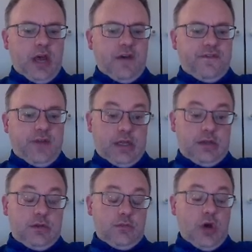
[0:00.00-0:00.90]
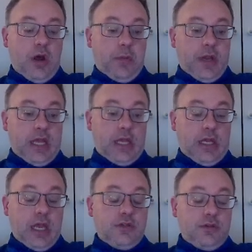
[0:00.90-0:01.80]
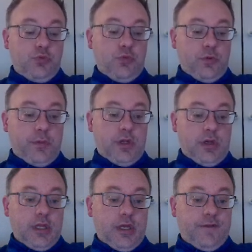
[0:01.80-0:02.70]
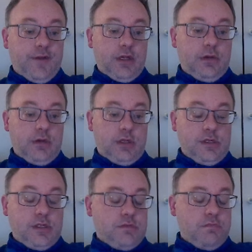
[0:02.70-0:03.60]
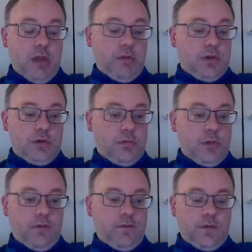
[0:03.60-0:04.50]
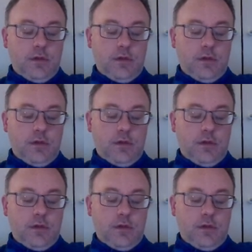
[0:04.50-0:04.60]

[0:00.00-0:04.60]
I think what I played, the engine will probably like. I think this is maybe the top move.